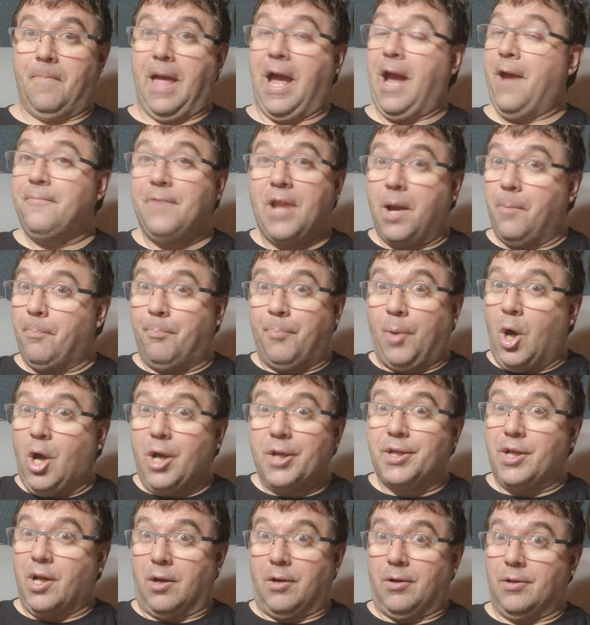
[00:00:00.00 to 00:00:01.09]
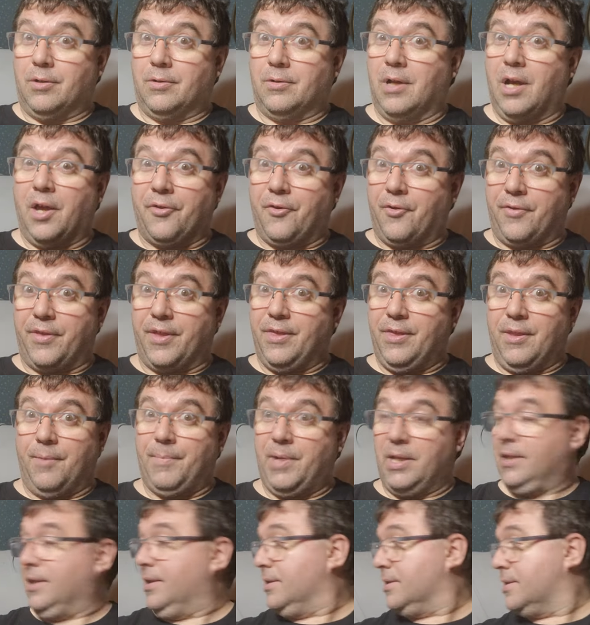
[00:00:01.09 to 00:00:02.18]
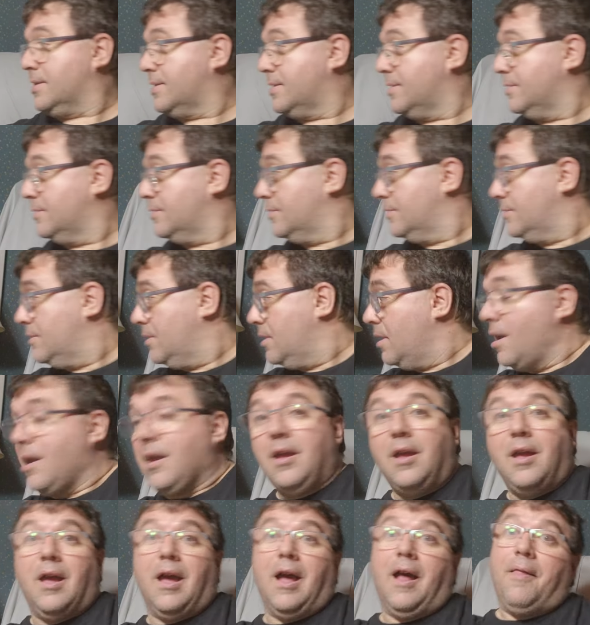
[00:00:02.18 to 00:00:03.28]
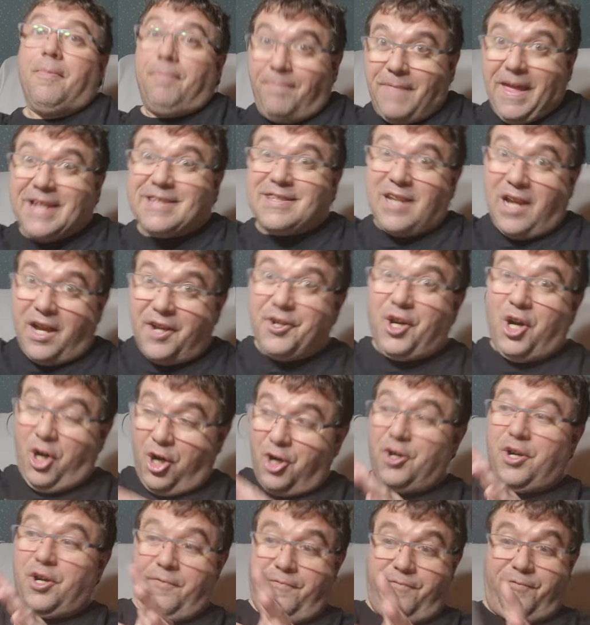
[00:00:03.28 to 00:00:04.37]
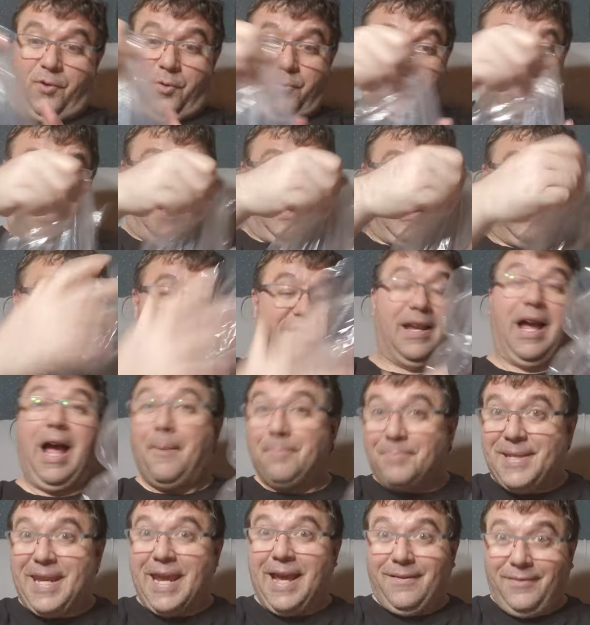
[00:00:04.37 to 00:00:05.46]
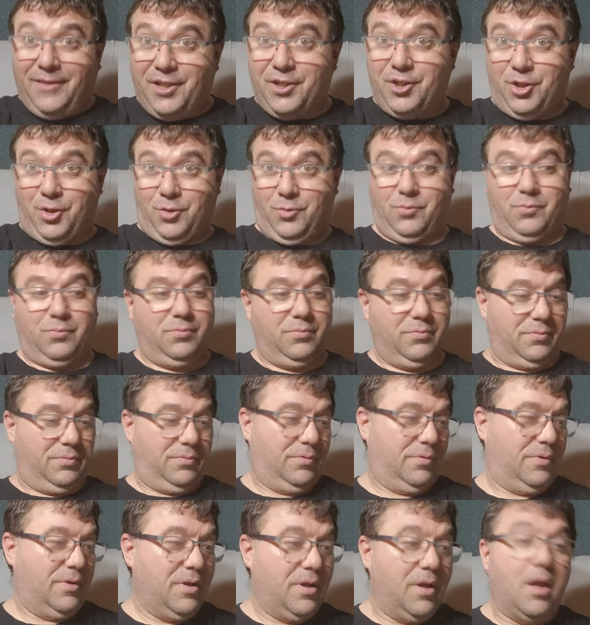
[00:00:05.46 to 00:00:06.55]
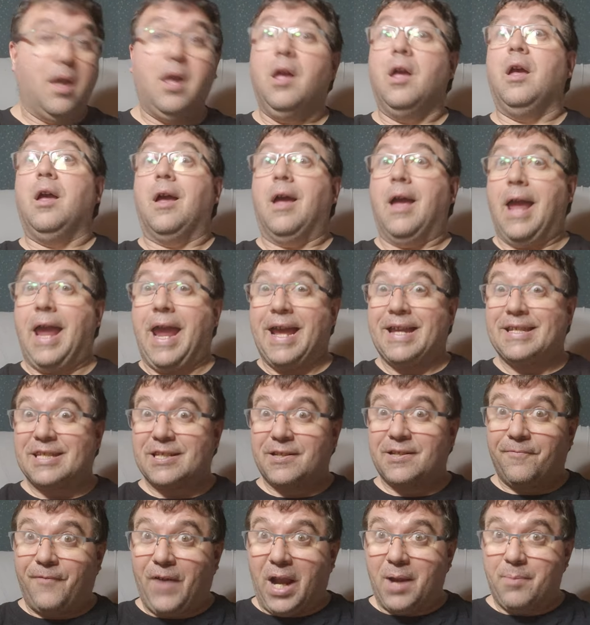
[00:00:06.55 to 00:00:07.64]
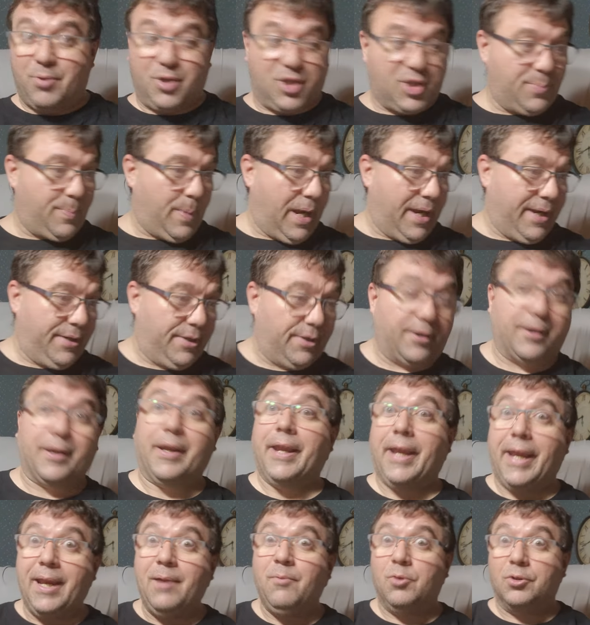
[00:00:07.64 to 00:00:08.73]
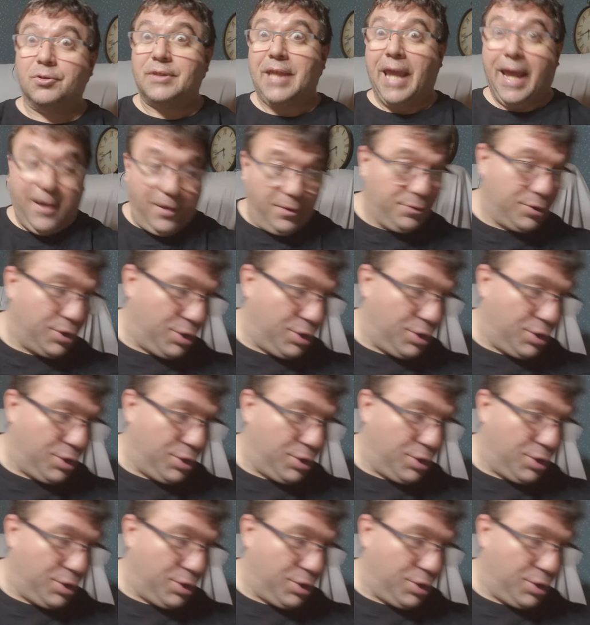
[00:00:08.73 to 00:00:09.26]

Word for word: I've not bought yarn other than the minis. That's unheard of for us. I'm telling you. Ask Fiber Spider. He will tell